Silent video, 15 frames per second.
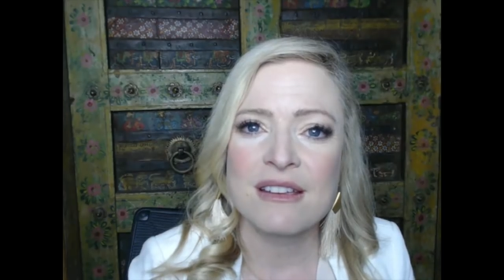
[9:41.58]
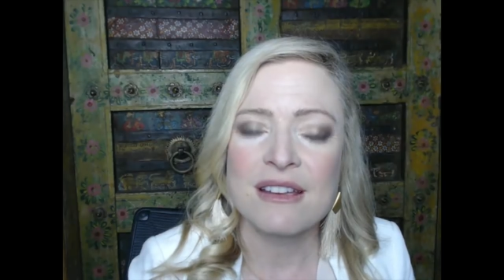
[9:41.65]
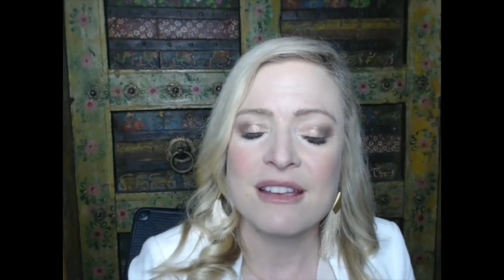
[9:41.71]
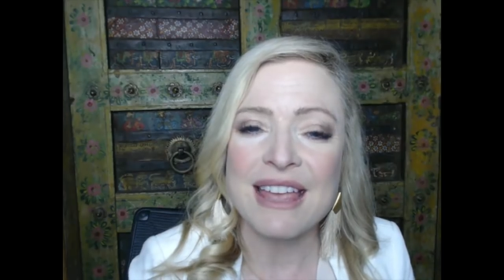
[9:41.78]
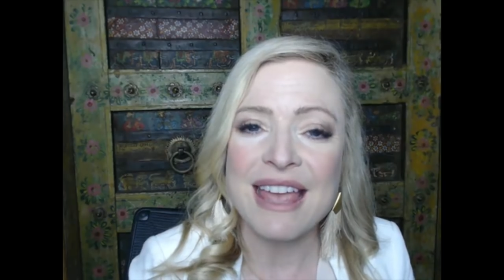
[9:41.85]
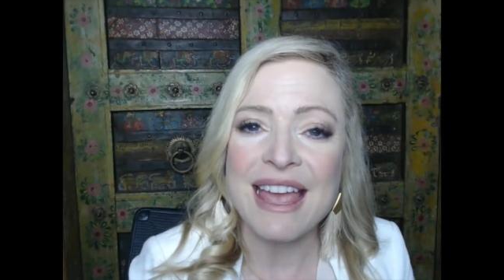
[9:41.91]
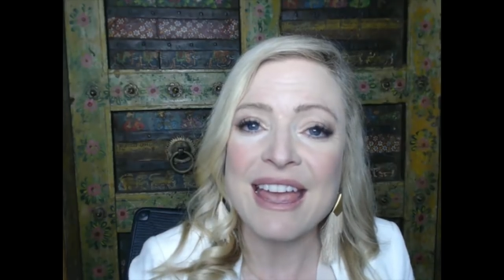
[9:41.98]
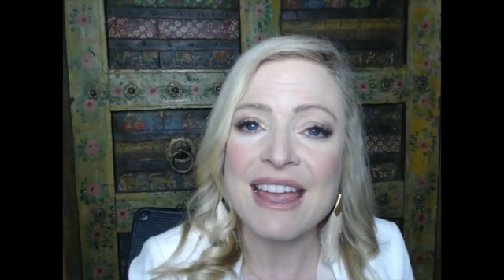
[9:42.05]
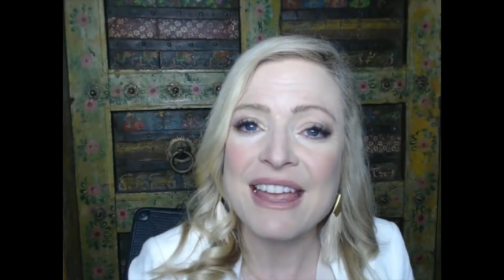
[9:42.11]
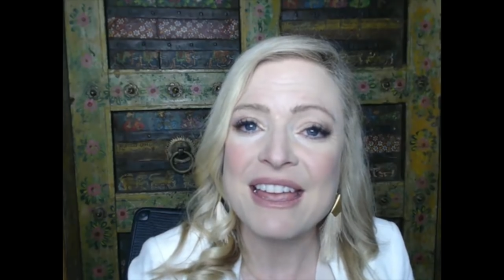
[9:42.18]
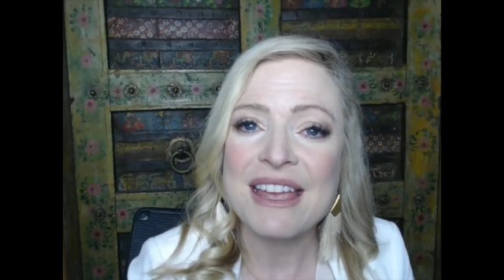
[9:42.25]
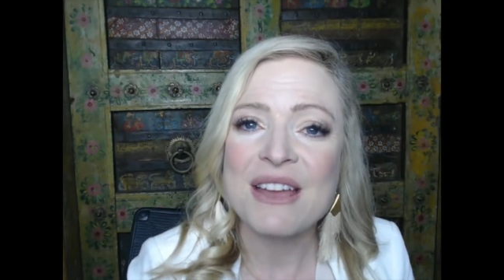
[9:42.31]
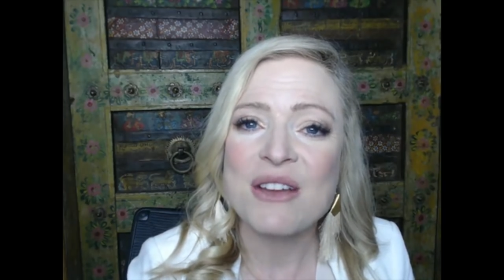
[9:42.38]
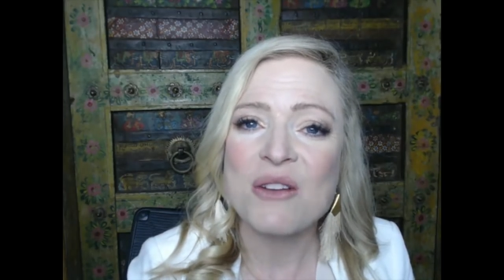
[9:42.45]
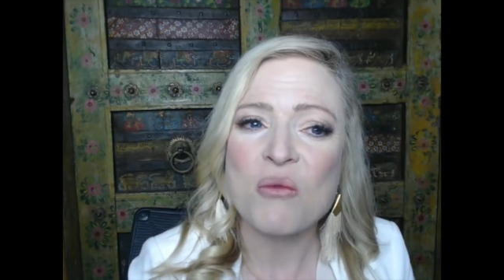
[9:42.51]
Okay?
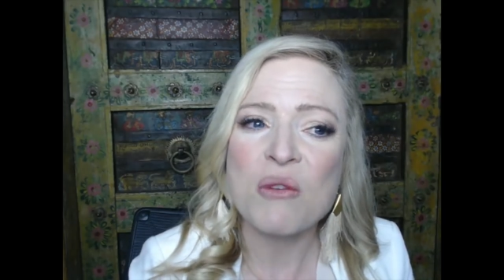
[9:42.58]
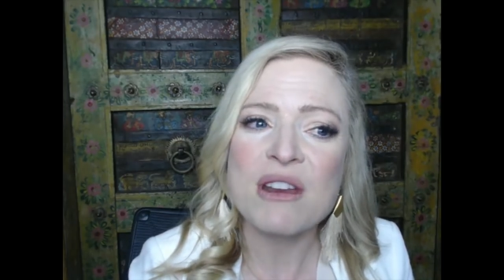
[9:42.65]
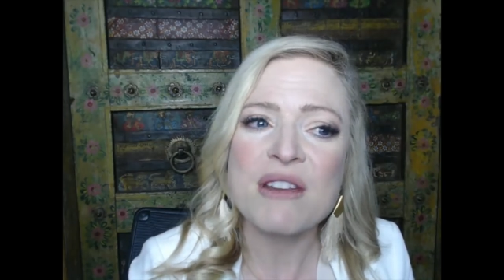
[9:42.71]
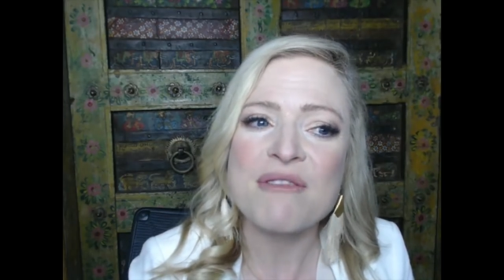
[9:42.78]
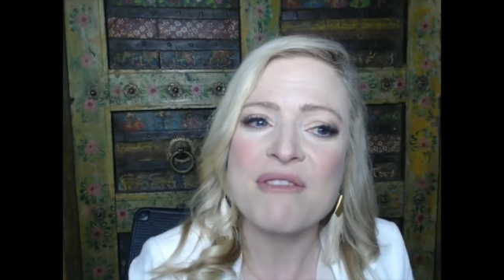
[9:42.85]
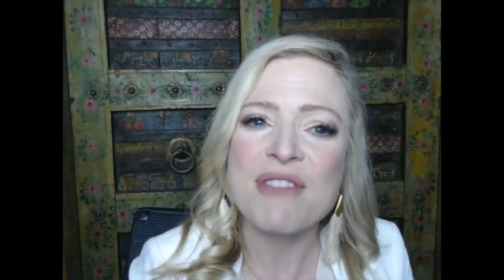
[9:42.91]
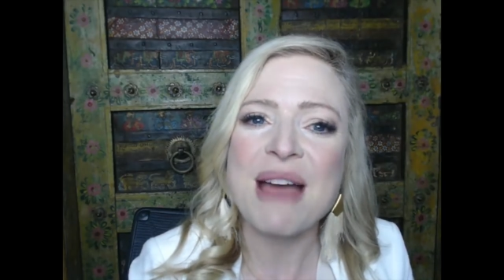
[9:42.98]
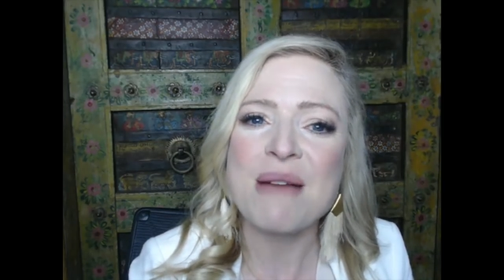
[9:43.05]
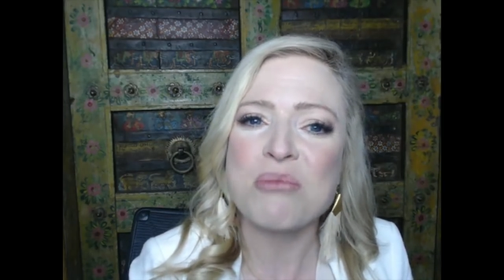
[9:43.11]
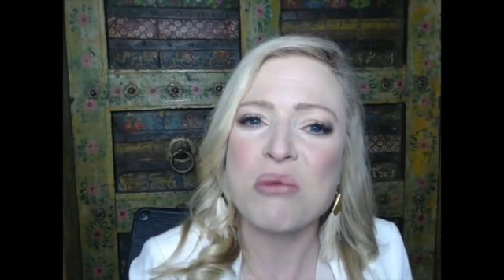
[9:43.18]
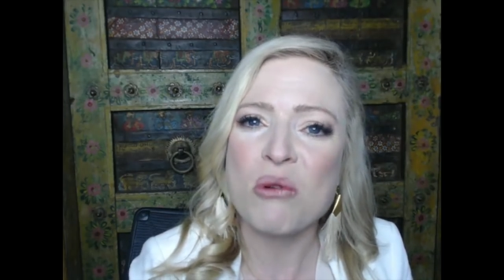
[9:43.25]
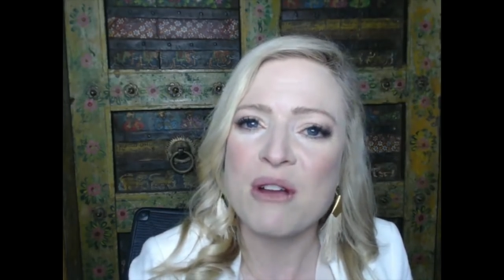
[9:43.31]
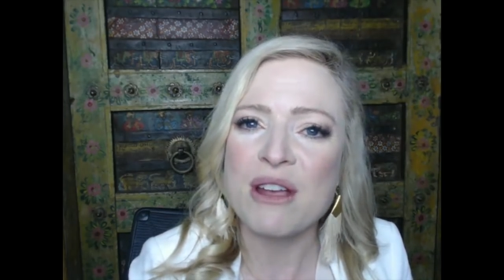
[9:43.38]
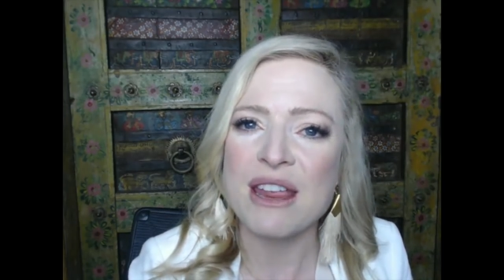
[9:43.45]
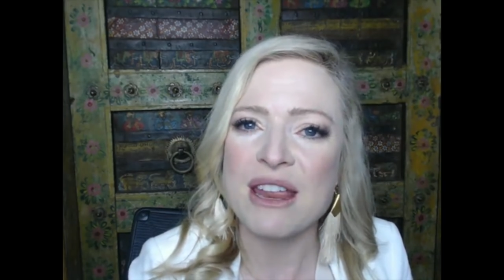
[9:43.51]
What if that
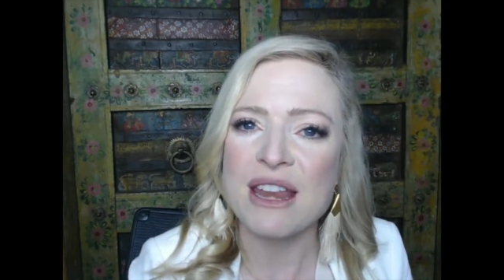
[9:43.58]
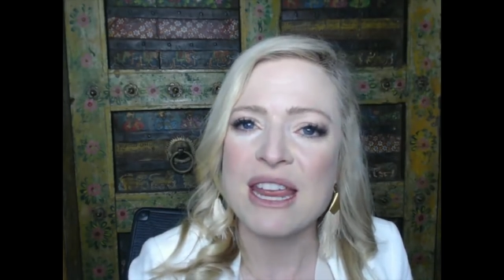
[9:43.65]
point